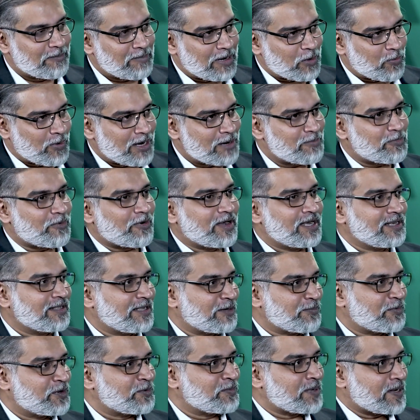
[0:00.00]
But one point
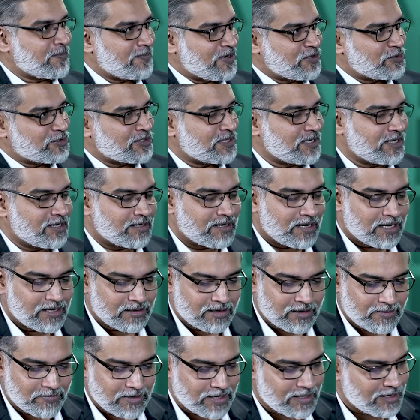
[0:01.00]
that when I mentioned,
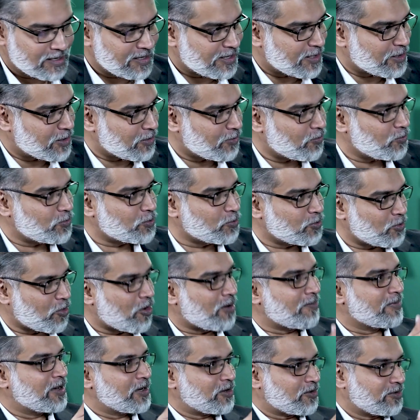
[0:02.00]
and Kabir, I'll get you to
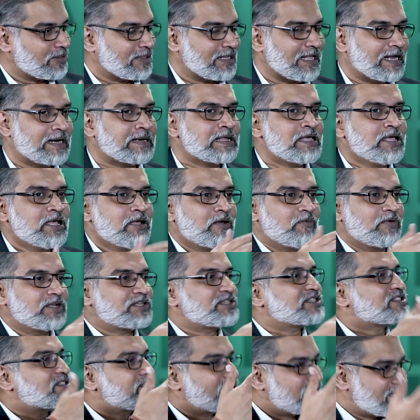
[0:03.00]
comment on that,
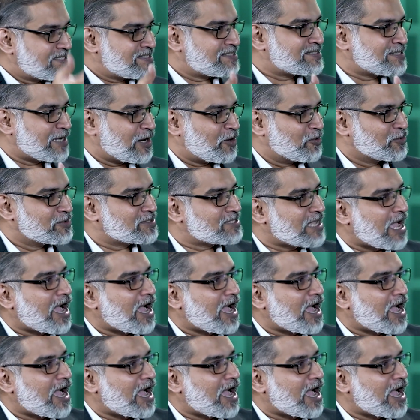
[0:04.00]
which is discounts.